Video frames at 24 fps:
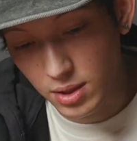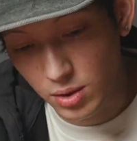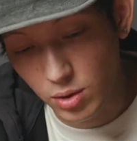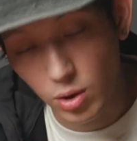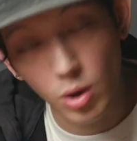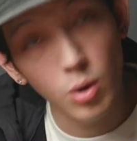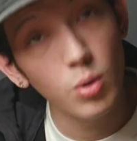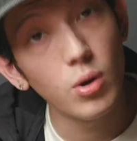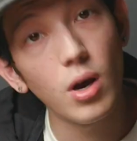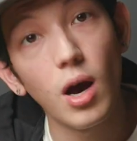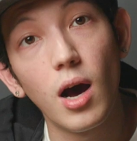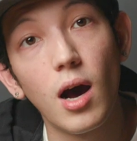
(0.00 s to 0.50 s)

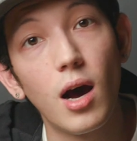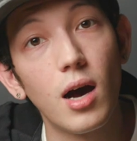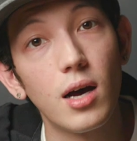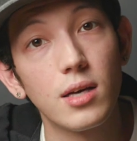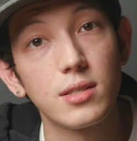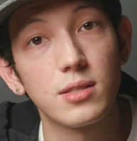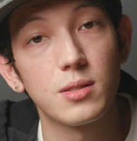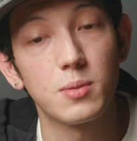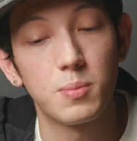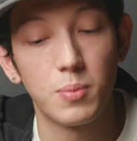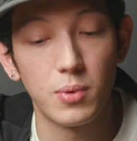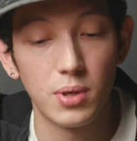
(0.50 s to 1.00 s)
low
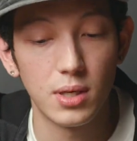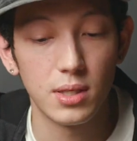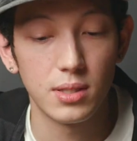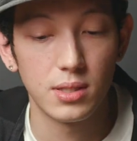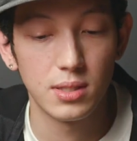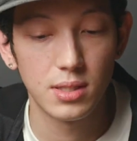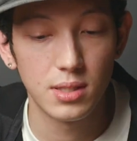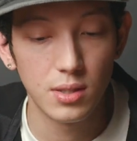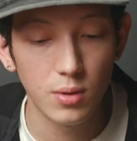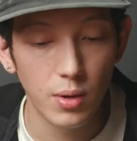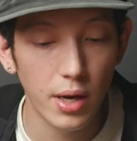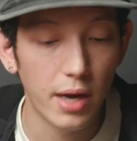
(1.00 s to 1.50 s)
cost but
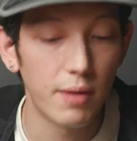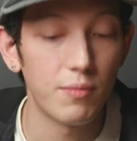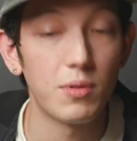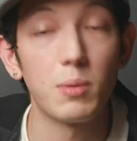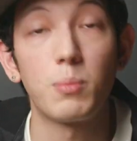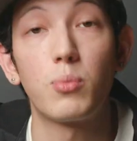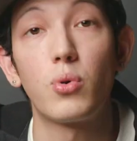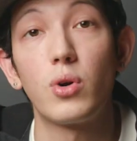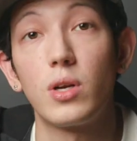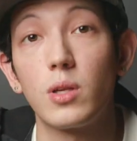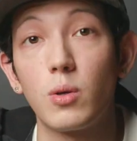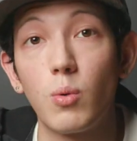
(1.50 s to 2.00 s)
still have the
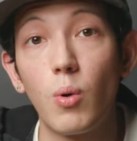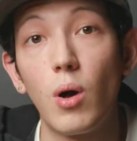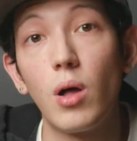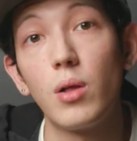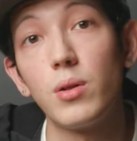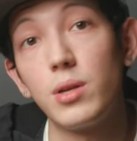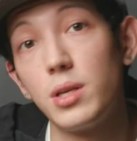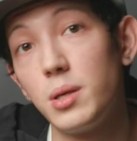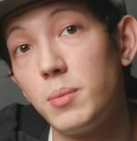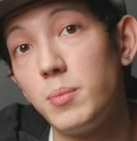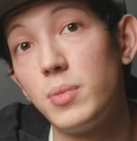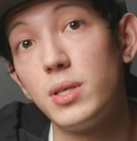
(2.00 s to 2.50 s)
print
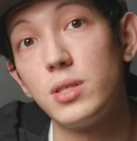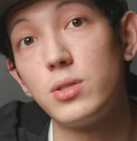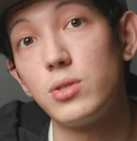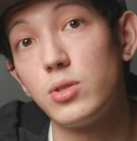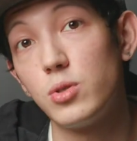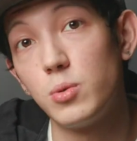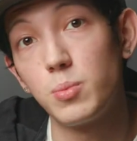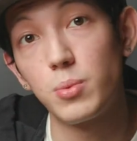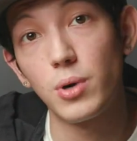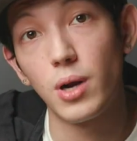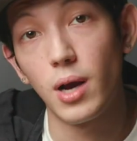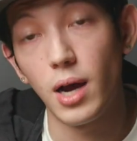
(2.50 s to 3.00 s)
quality be
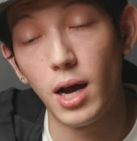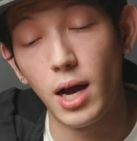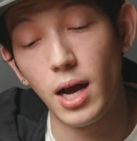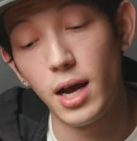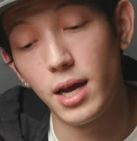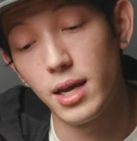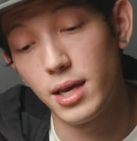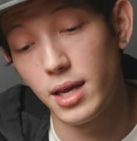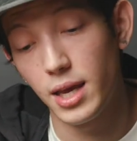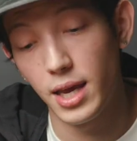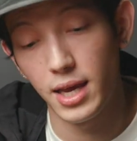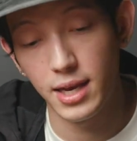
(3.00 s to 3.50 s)
super
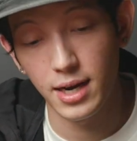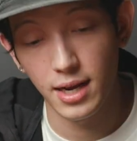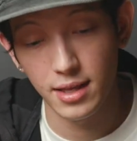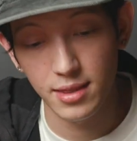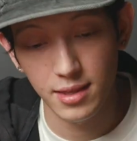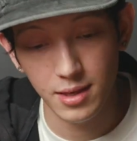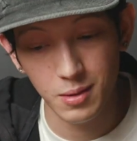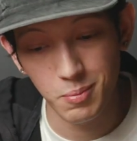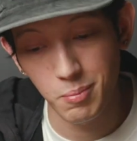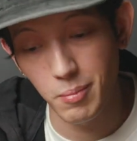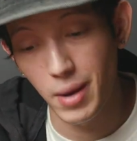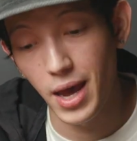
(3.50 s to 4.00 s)
high. And I
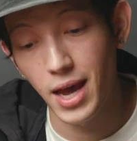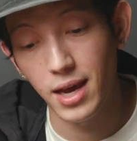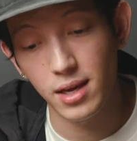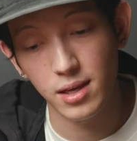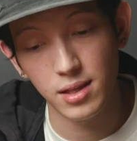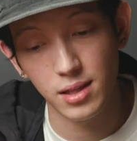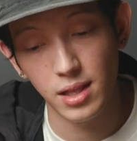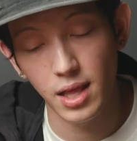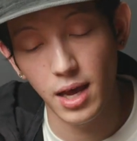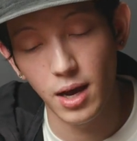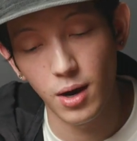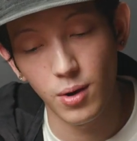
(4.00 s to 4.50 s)
think
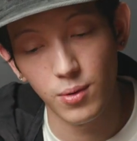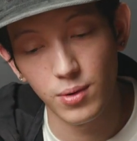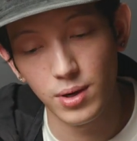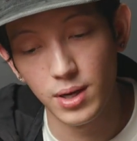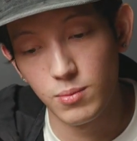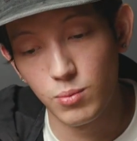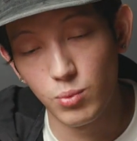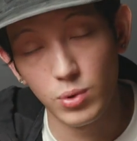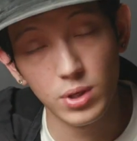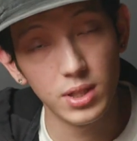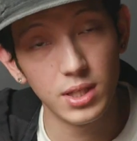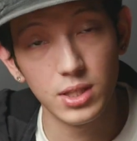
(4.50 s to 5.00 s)
MagCloud
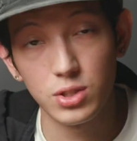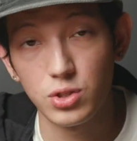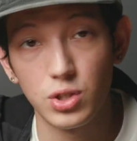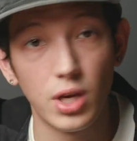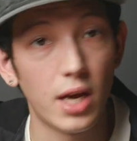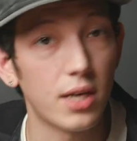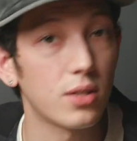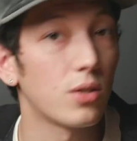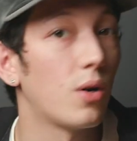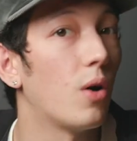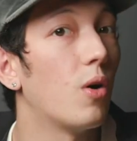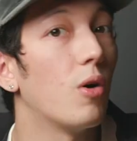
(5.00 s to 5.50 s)
really
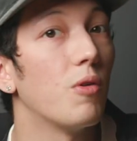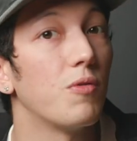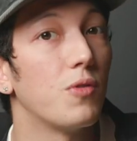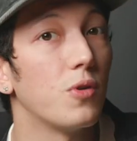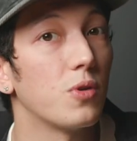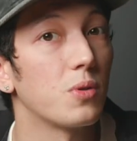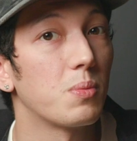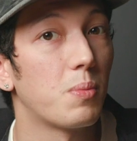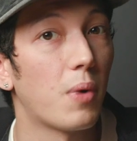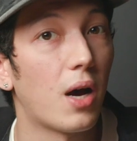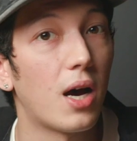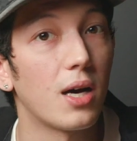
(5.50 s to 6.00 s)
checked all of
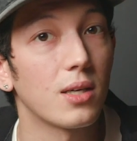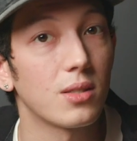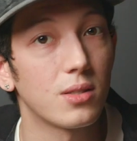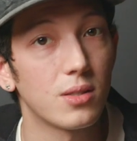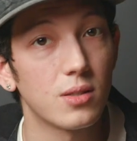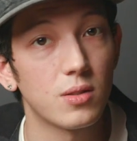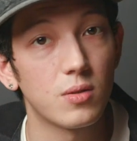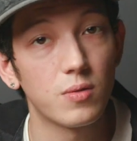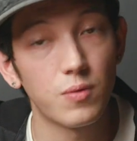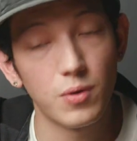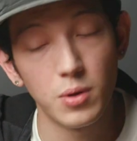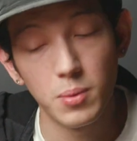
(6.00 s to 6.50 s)
those
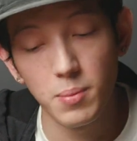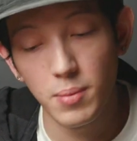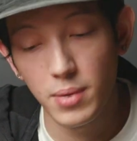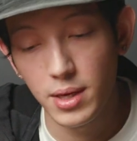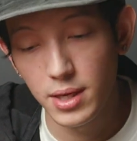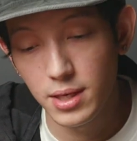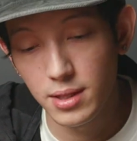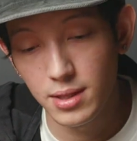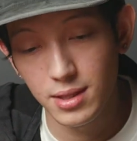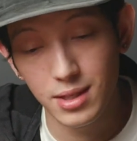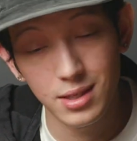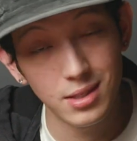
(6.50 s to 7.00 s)
boxes for
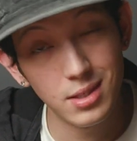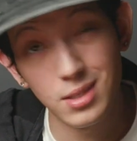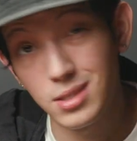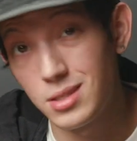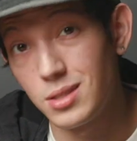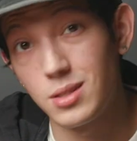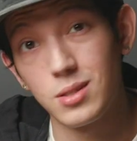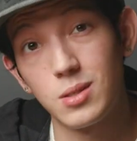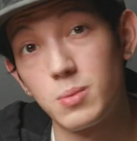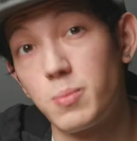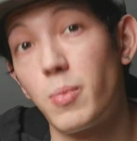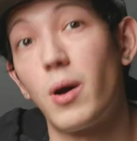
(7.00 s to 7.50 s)
me. This
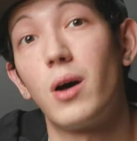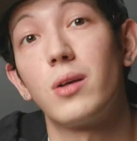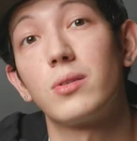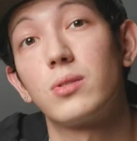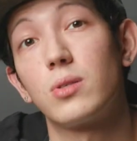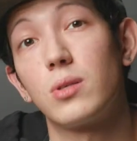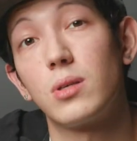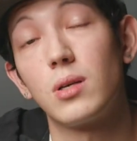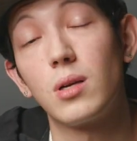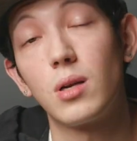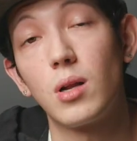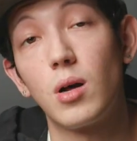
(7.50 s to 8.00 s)
isn't
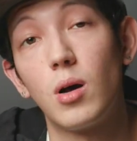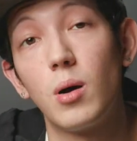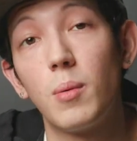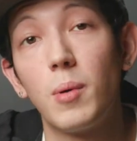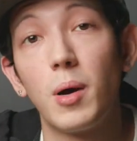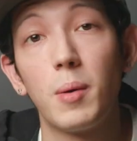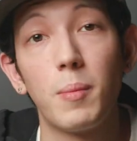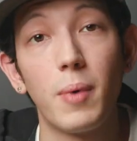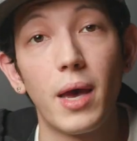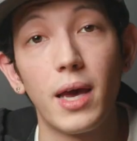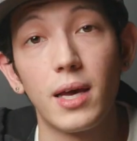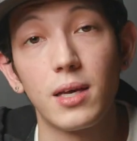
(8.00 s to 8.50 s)
sponsored at all
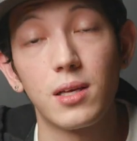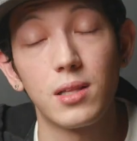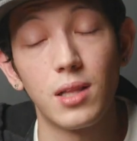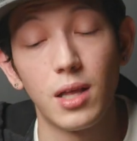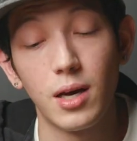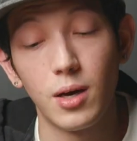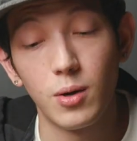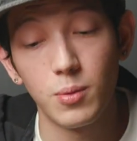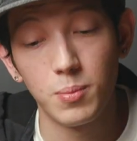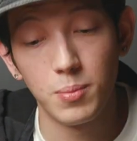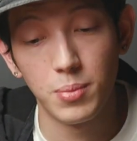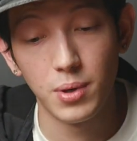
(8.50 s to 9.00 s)
by
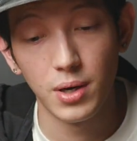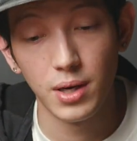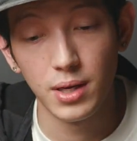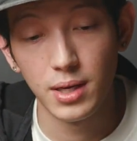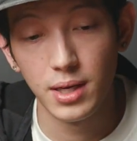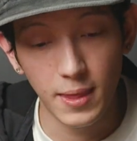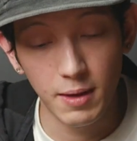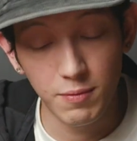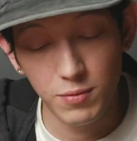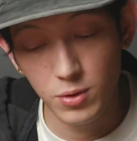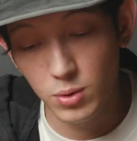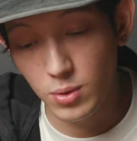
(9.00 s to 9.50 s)
MagCloud,
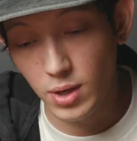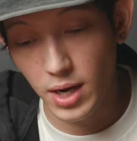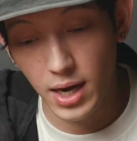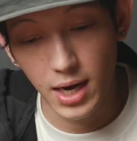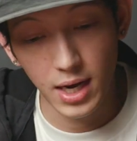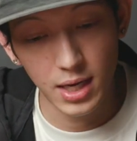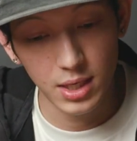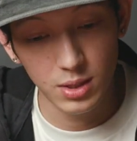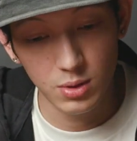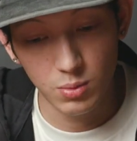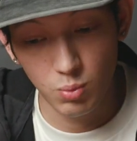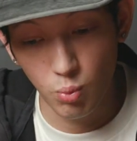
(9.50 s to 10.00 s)
but if you
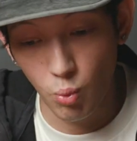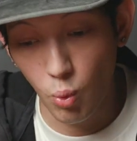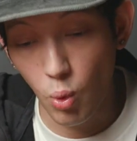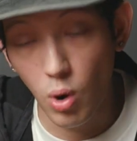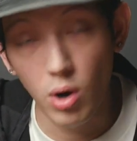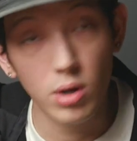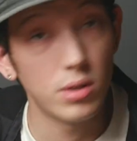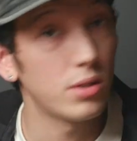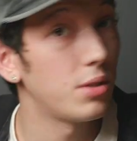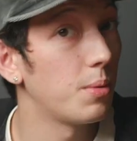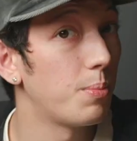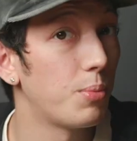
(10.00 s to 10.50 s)
guys
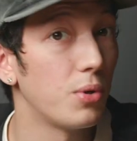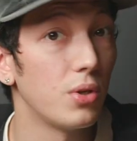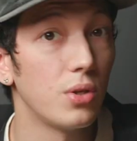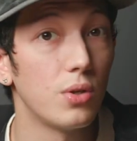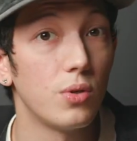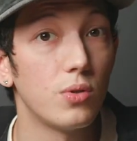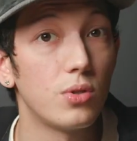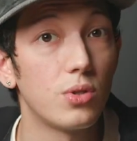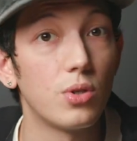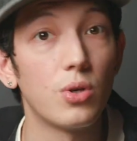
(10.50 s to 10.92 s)
want to produce